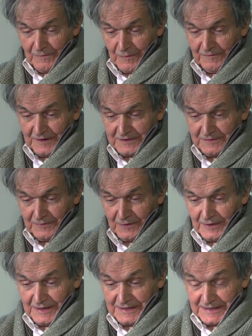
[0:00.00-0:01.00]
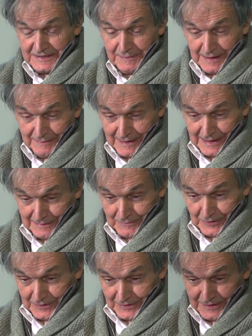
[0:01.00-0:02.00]
Well, first of all, it is a Big Bang
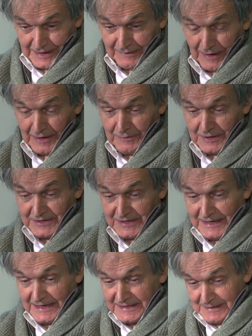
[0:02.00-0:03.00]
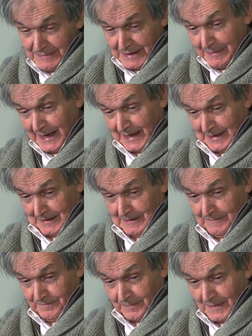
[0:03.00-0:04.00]
model. In other words, there is a Big Bang,
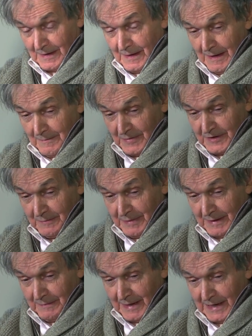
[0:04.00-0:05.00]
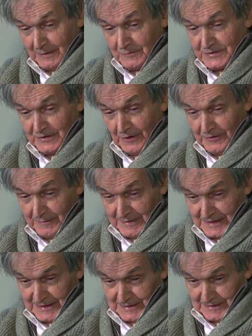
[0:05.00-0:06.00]
but the Big Bang was not the
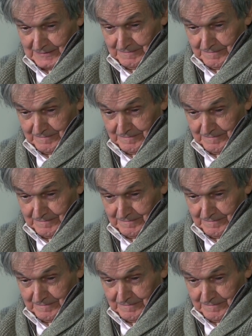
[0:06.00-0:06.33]
beginning.